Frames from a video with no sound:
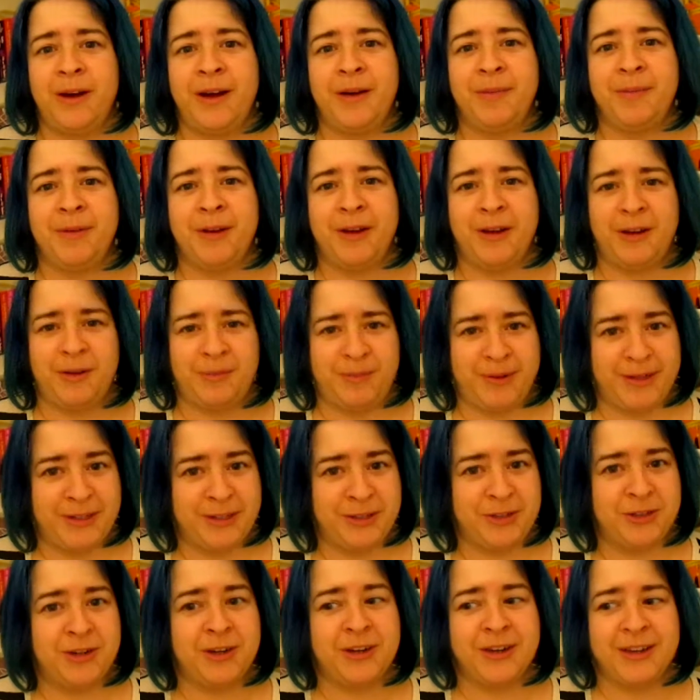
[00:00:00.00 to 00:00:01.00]
I'm gonna be
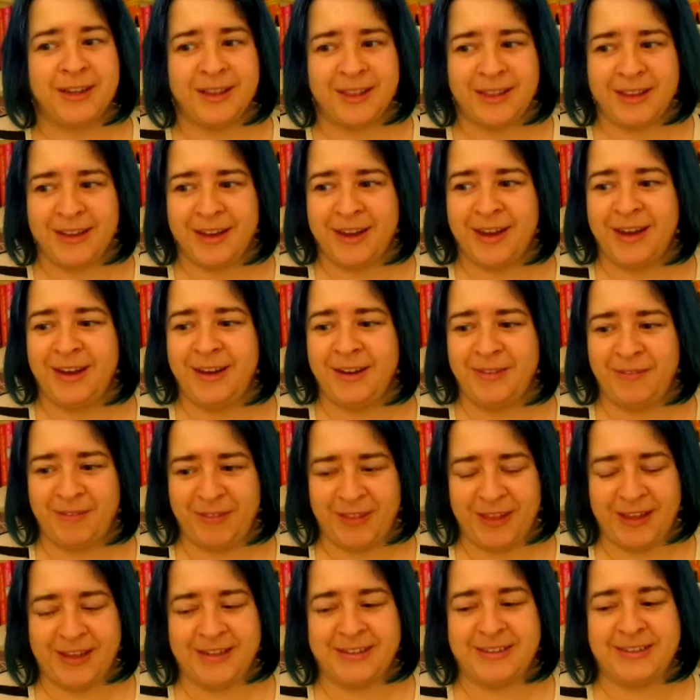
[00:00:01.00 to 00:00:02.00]
drunk at the end of
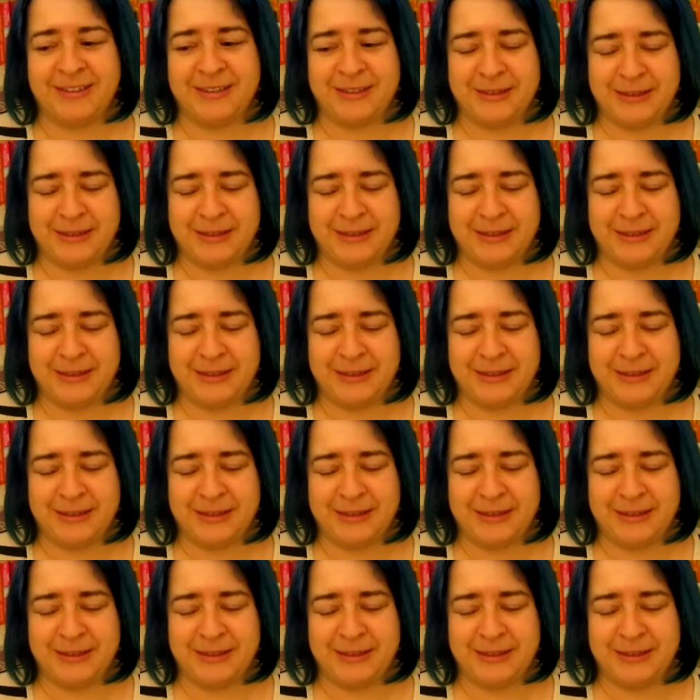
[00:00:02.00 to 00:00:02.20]
this.